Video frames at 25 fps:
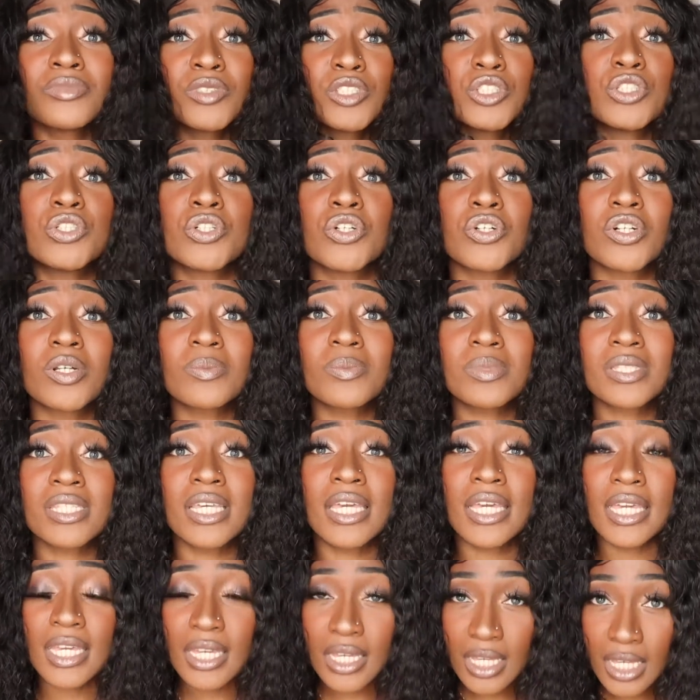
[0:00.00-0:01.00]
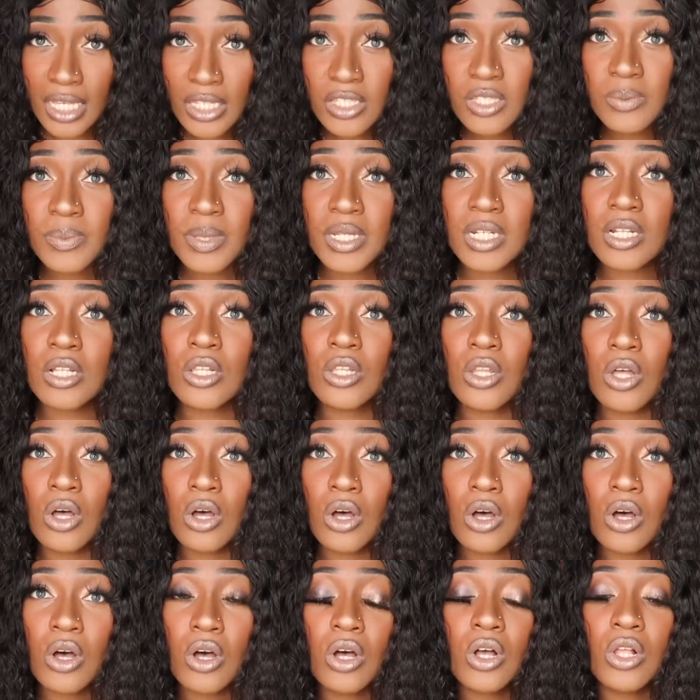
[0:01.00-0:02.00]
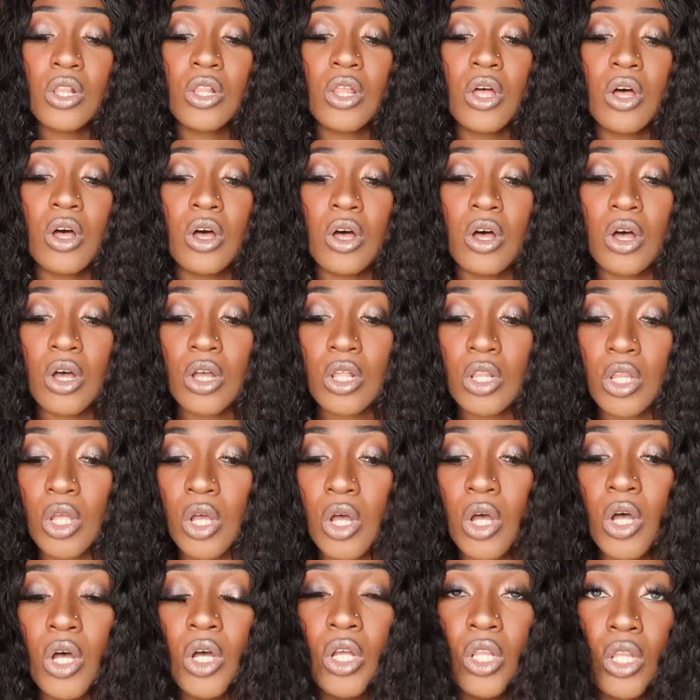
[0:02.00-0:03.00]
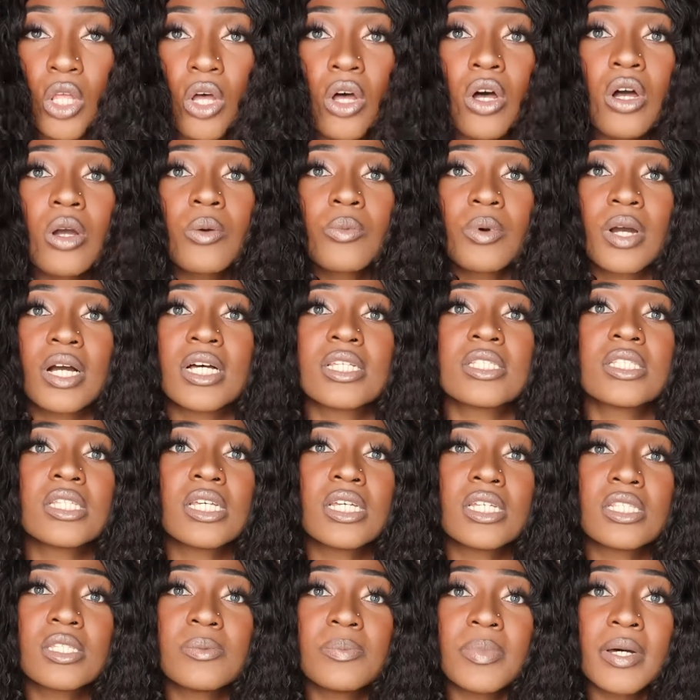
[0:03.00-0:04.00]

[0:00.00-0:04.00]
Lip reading: You know what I'm saying? It's been a long process,